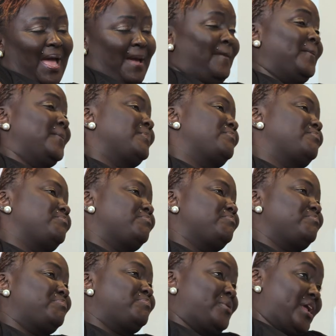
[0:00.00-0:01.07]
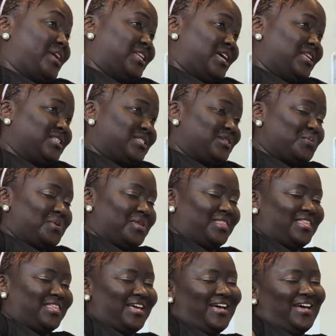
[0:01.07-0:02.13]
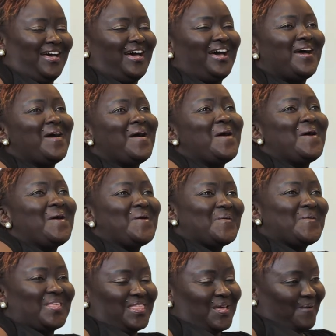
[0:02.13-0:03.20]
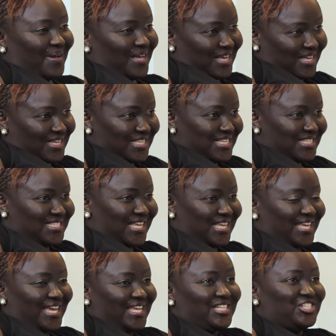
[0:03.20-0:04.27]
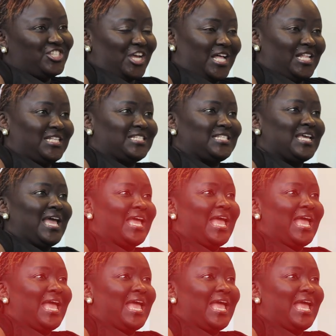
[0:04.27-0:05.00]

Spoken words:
I'm pregnant with with our second child.